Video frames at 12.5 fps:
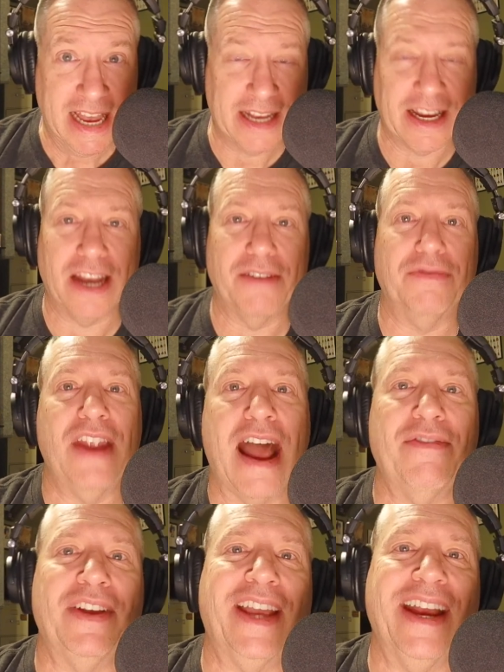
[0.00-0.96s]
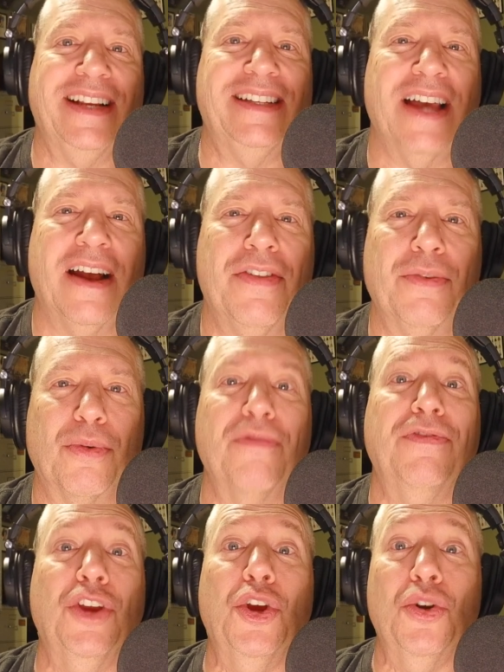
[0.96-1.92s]
kind of navigate the
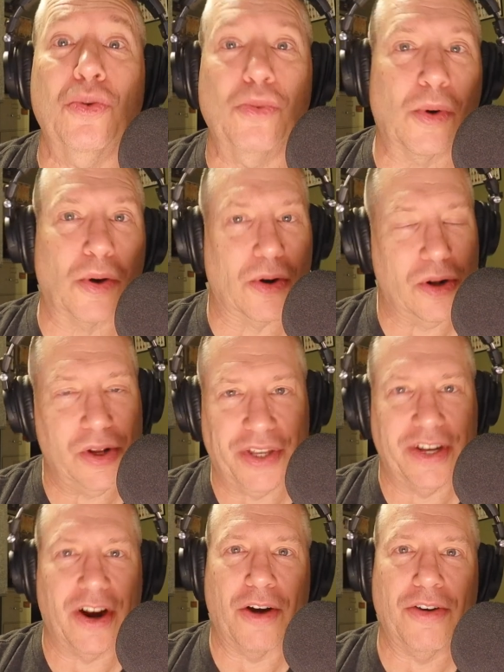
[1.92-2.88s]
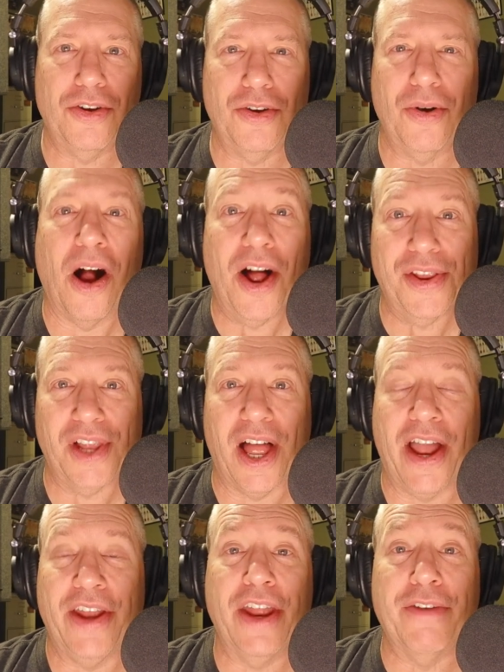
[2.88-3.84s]
review world in our new
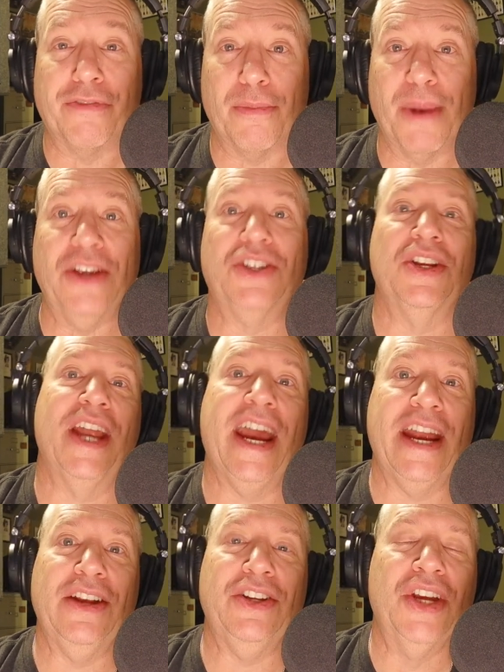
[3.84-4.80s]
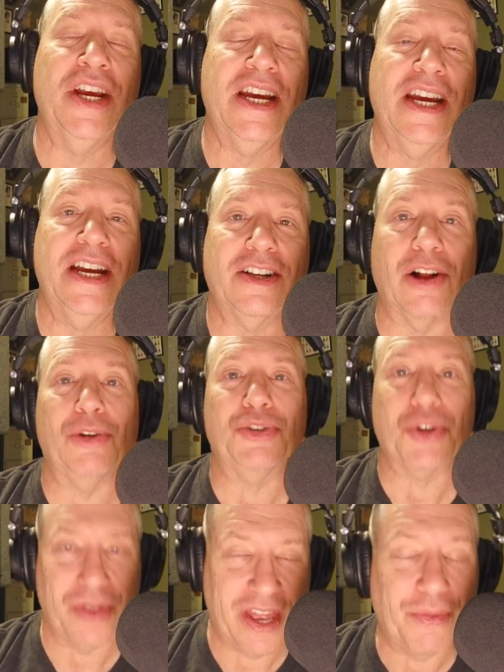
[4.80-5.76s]
online information age
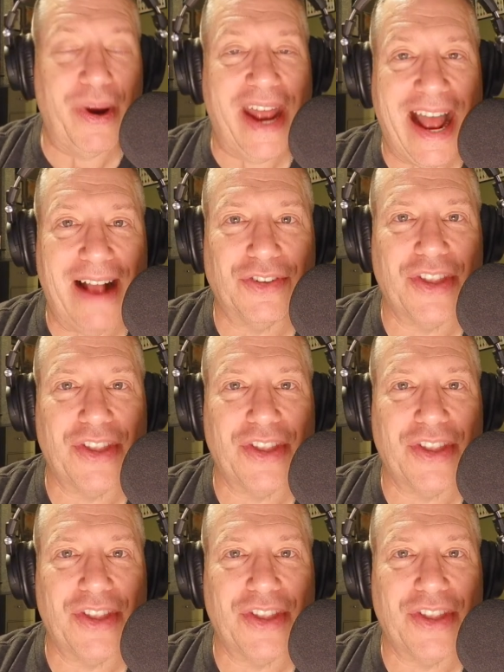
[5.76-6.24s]
culture that we have.